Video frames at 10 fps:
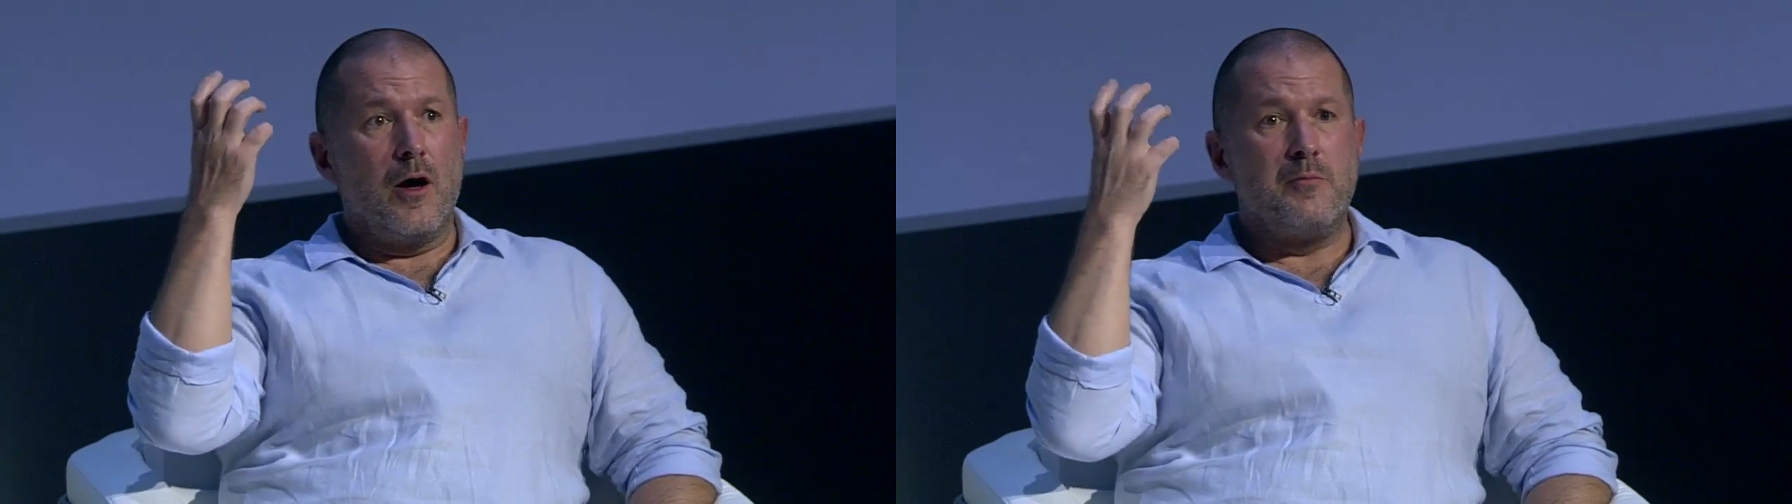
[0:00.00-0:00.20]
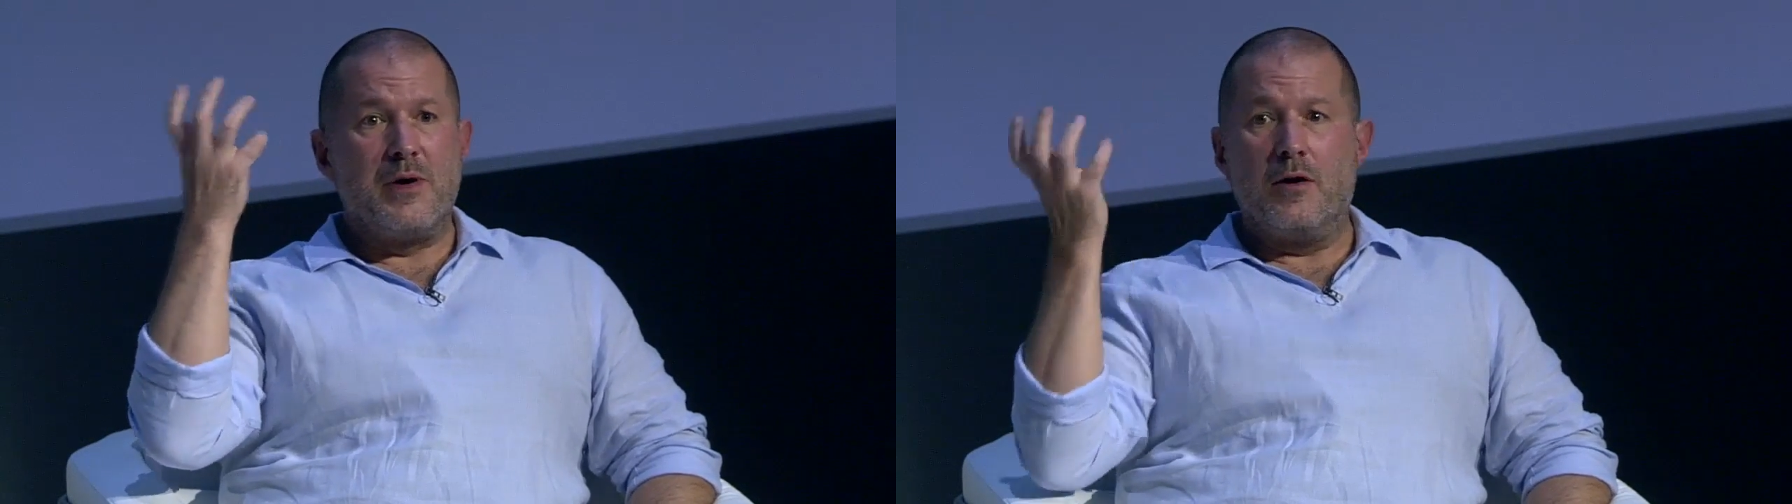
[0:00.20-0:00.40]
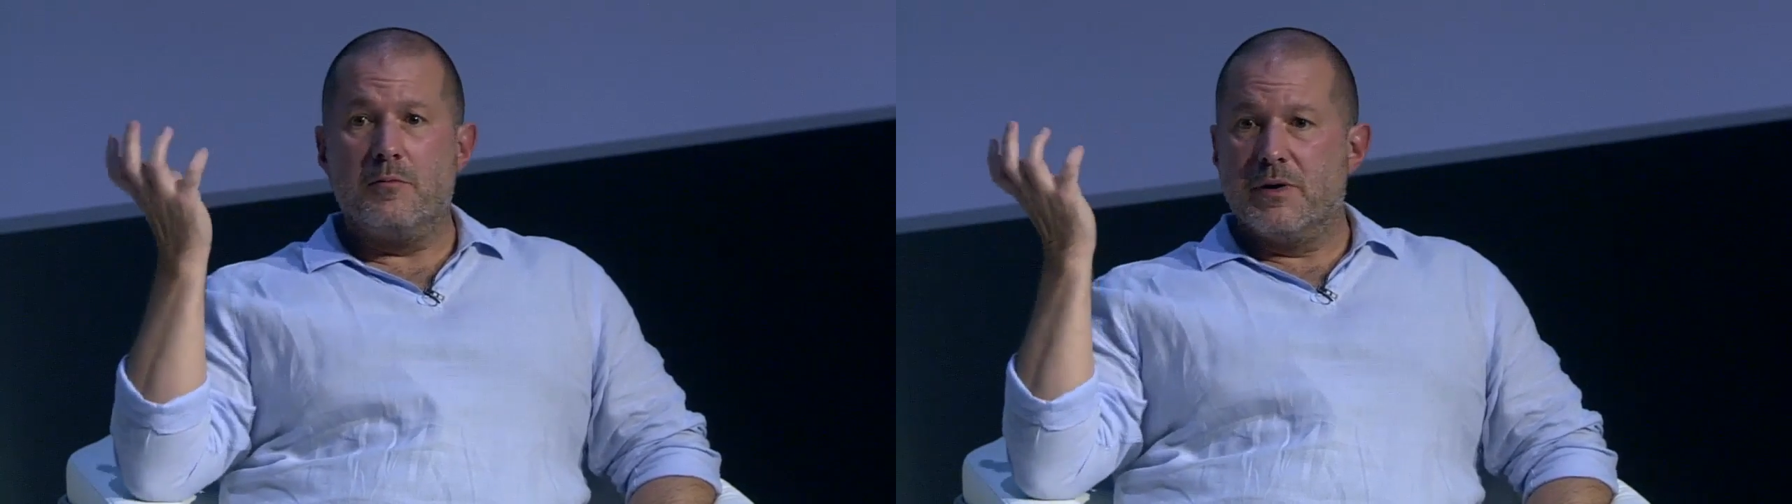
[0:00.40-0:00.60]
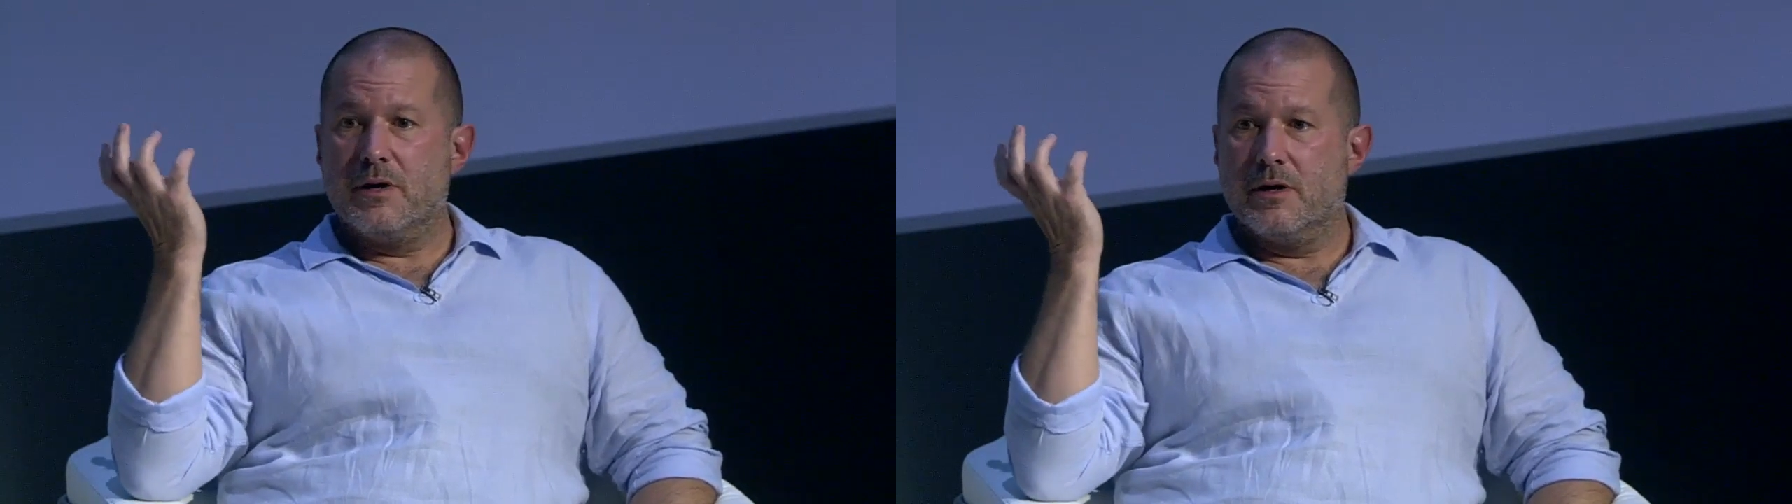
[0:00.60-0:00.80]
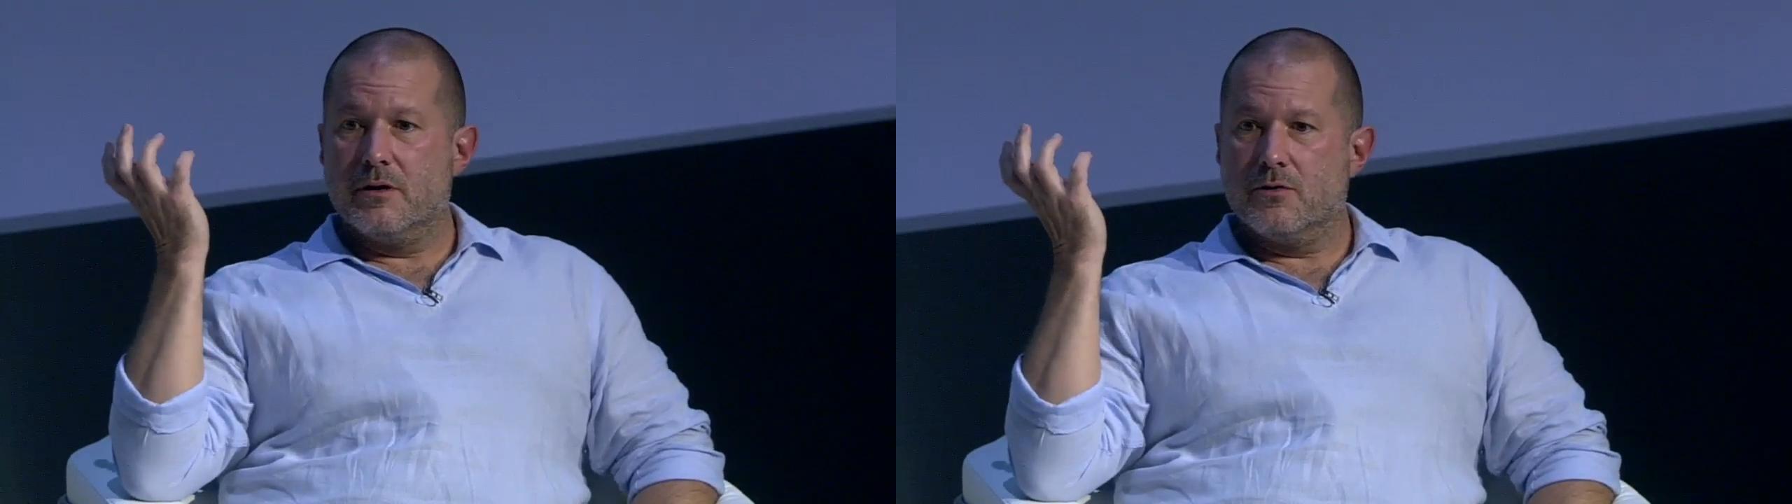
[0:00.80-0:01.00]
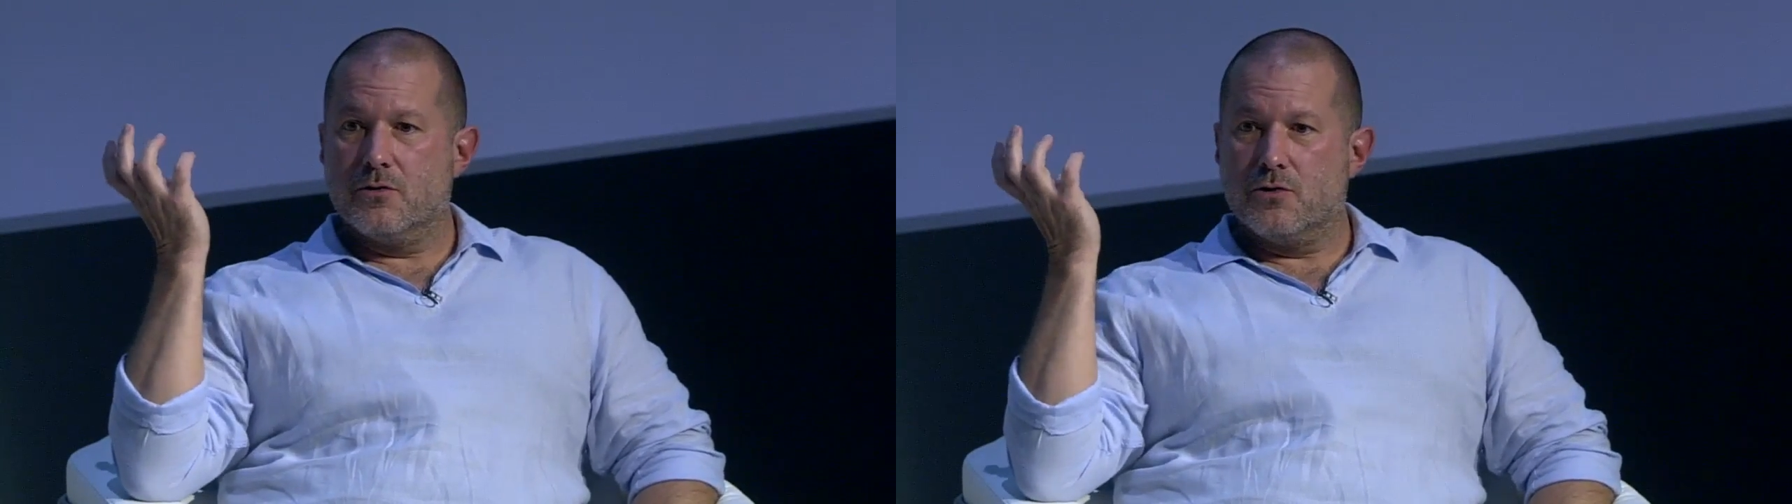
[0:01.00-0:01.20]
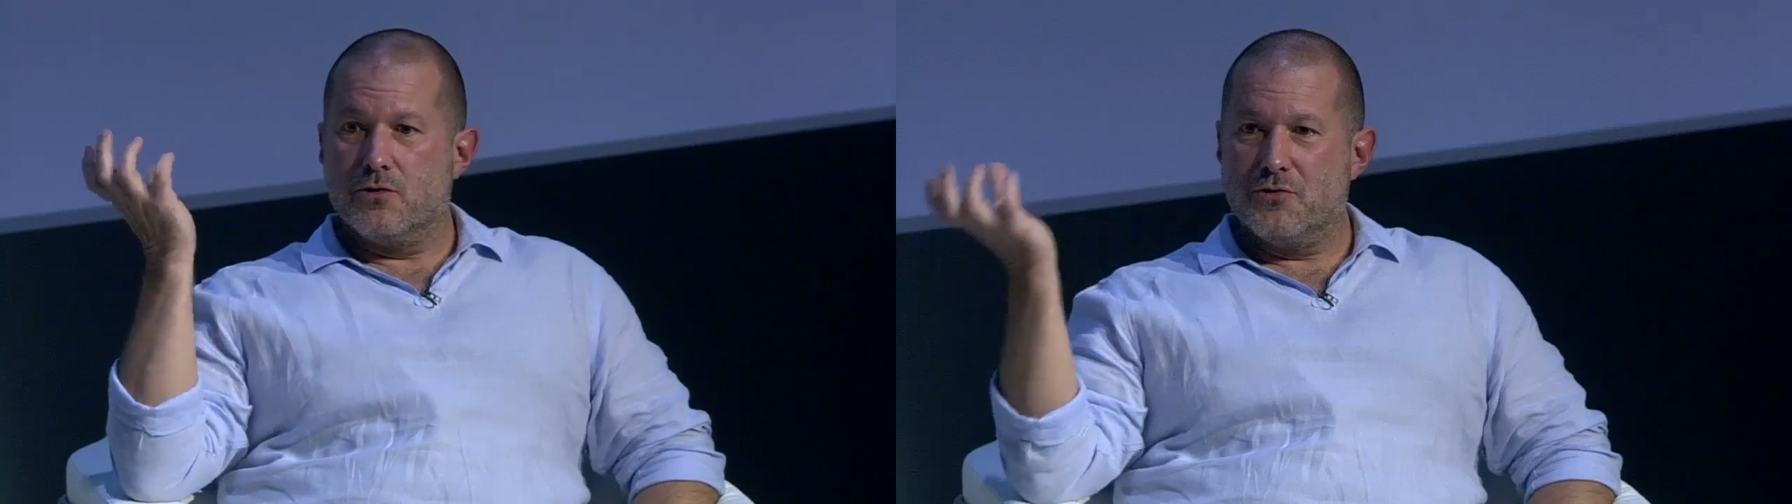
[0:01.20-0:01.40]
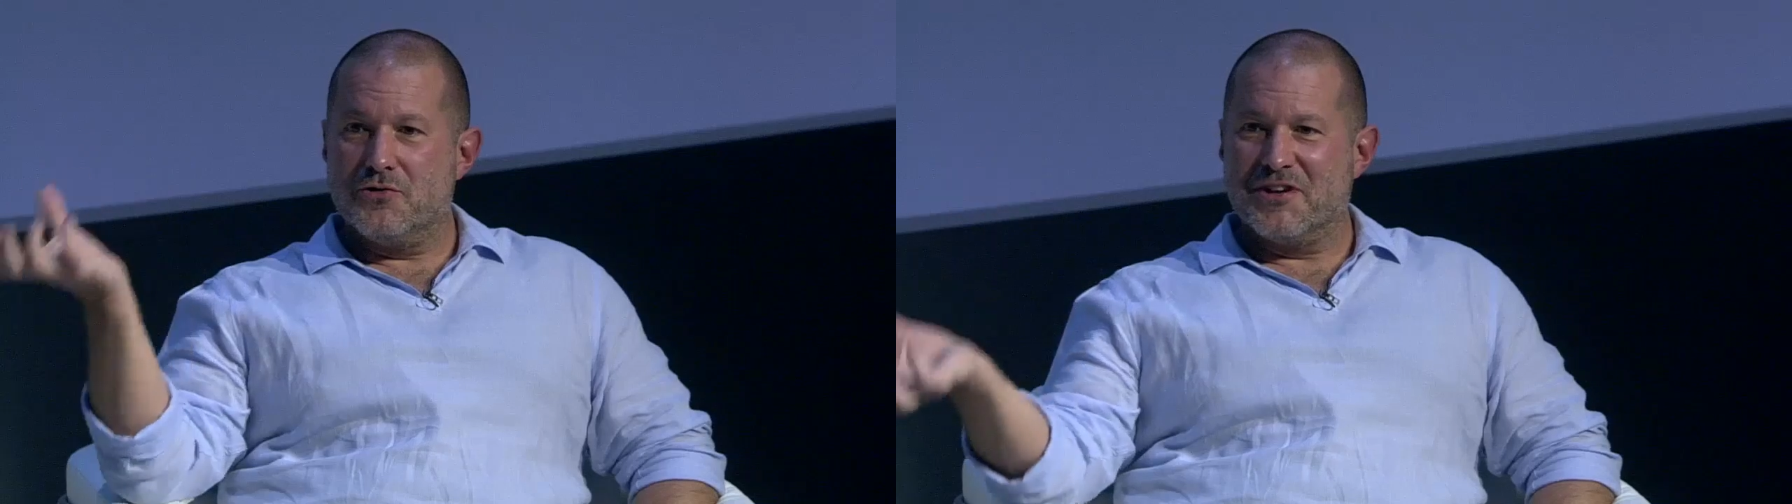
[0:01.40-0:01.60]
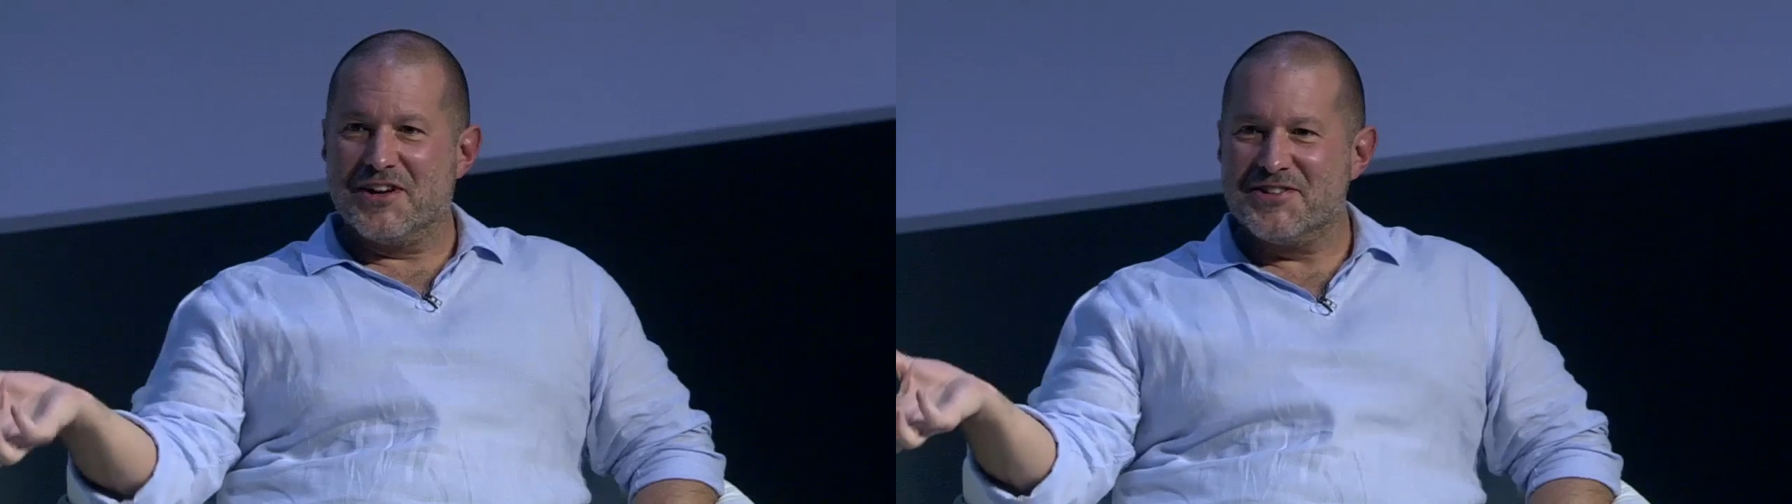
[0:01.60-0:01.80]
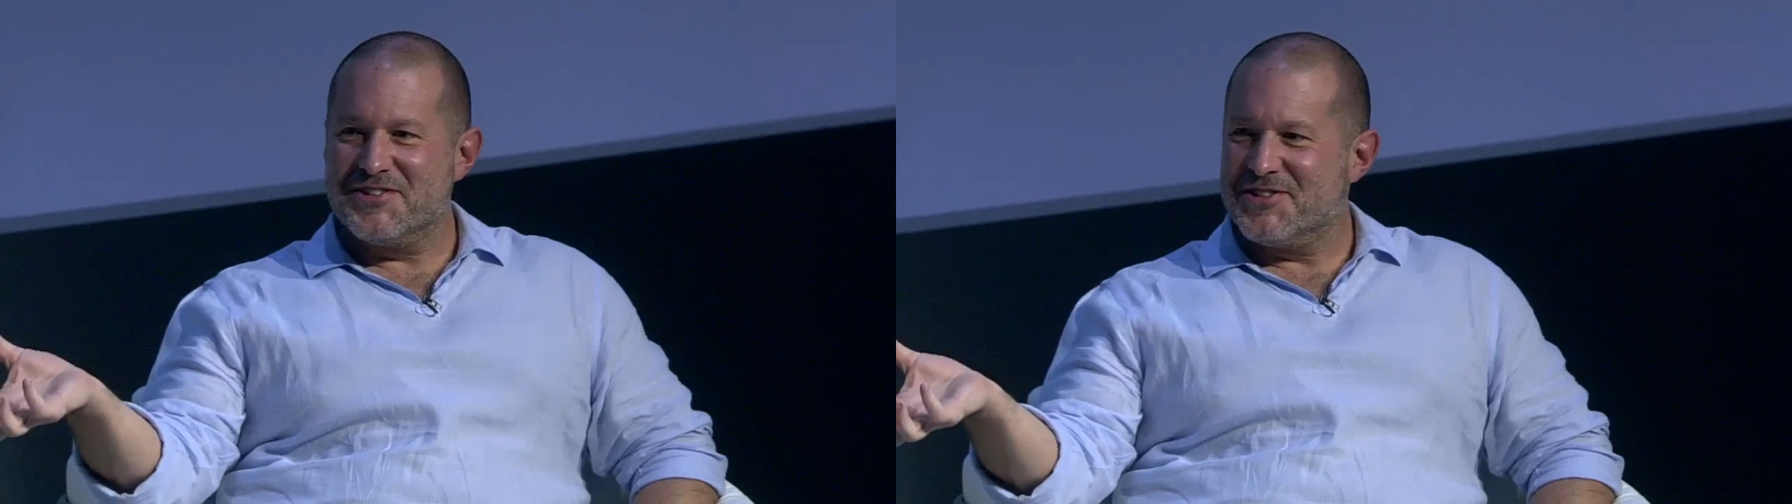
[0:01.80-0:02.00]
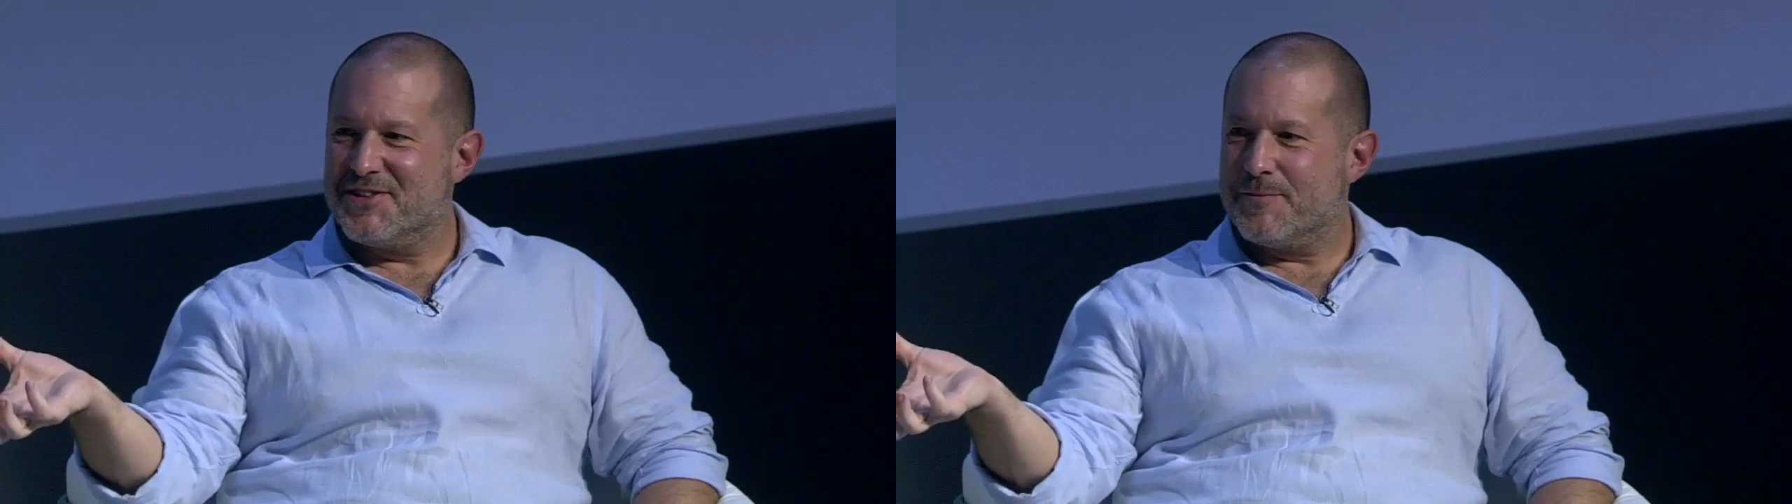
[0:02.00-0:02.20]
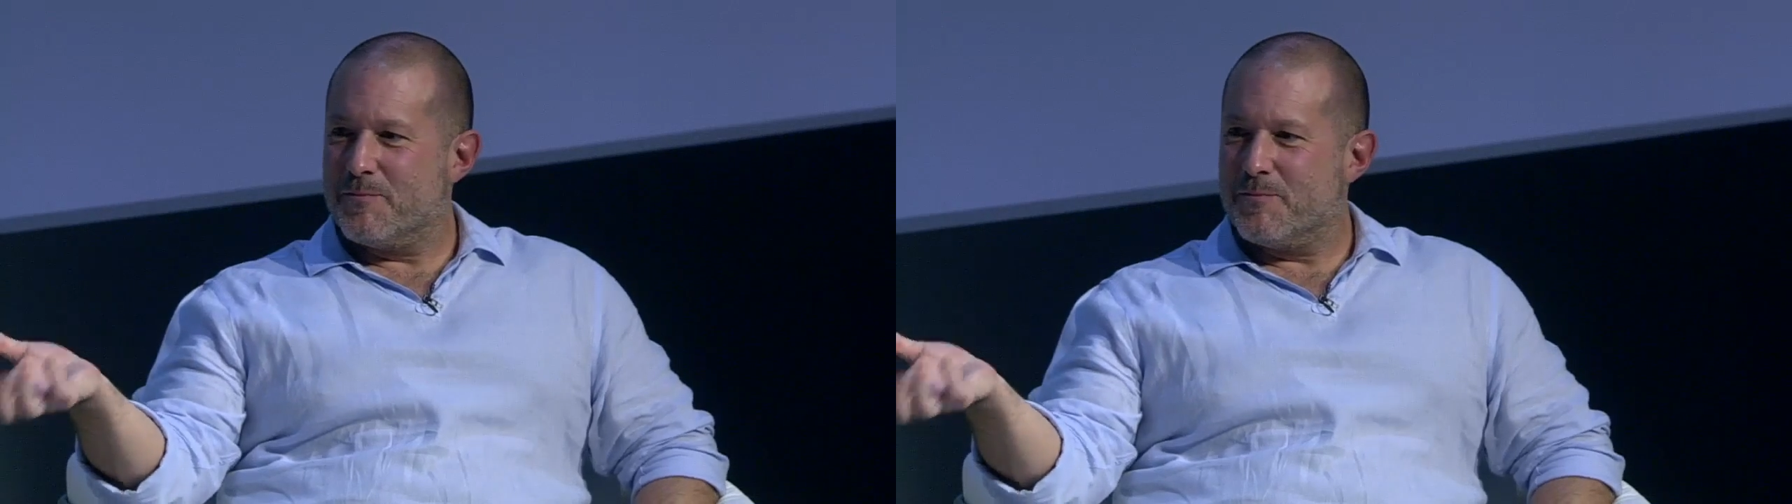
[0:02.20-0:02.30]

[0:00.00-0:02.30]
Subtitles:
about being curious